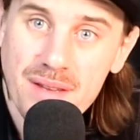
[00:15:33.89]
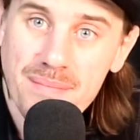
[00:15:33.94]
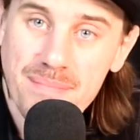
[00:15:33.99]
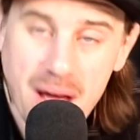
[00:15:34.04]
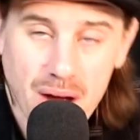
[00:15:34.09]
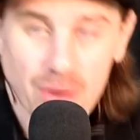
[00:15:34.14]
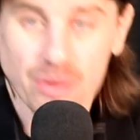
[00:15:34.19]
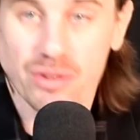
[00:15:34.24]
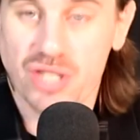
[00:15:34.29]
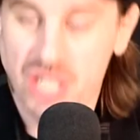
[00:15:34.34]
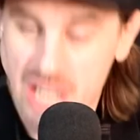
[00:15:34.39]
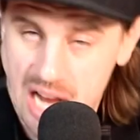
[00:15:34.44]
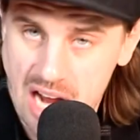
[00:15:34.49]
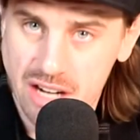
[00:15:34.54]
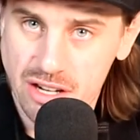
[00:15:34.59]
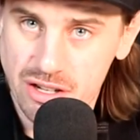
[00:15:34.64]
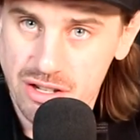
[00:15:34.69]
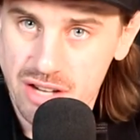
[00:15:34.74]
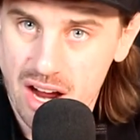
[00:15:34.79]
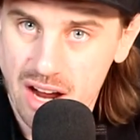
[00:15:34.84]
Mountain
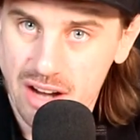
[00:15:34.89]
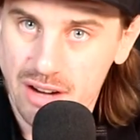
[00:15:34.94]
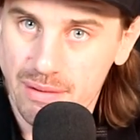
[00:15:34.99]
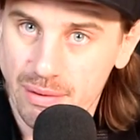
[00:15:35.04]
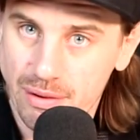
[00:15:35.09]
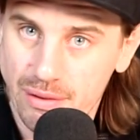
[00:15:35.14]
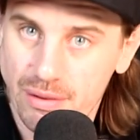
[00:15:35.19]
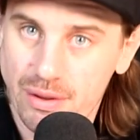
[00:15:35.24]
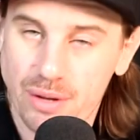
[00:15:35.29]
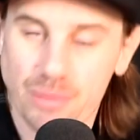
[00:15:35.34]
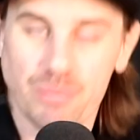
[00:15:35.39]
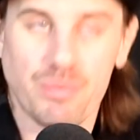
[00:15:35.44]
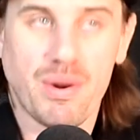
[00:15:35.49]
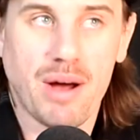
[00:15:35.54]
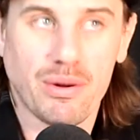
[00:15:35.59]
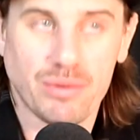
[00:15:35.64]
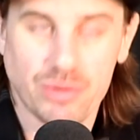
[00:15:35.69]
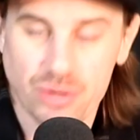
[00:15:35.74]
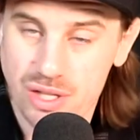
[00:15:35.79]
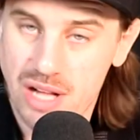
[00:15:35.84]
Standard Time,
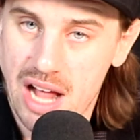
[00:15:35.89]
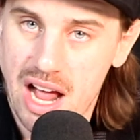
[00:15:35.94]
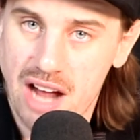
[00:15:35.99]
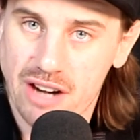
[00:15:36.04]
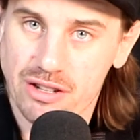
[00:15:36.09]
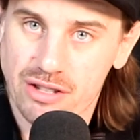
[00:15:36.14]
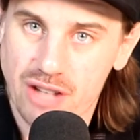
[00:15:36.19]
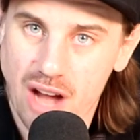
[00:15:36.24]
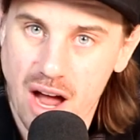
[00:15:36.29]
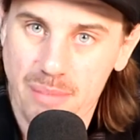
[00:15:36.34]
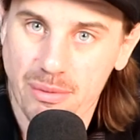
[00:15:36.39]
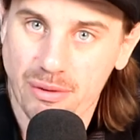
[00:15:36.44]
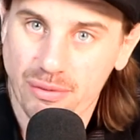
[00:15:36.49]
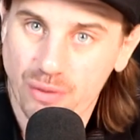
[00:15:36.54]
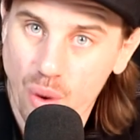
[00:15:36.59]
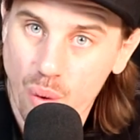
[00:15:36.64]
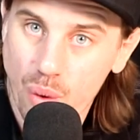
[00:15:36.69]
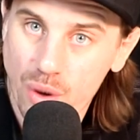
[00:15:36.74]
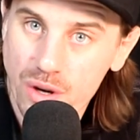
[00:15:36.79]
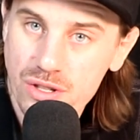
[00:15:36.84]
of
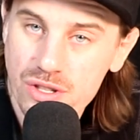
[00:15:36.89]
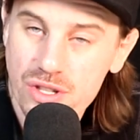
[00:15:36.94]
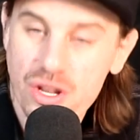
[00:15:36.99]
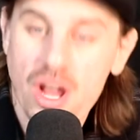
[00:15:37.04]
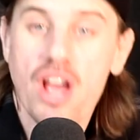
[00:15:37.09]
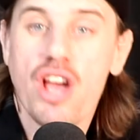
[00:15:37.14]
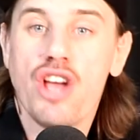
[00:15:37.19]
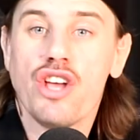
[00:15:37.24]
course,